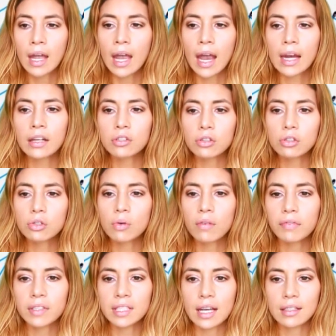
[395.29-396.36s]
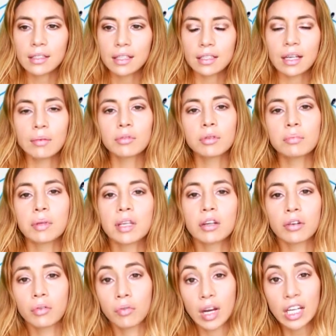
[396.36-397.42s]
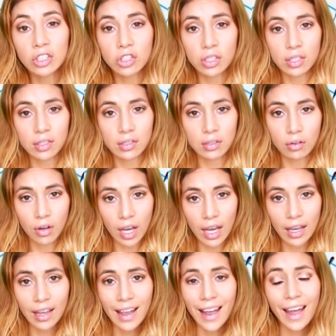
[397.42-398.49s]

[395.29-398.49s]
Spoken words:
And it's also a fantastic time to be courageous, okay?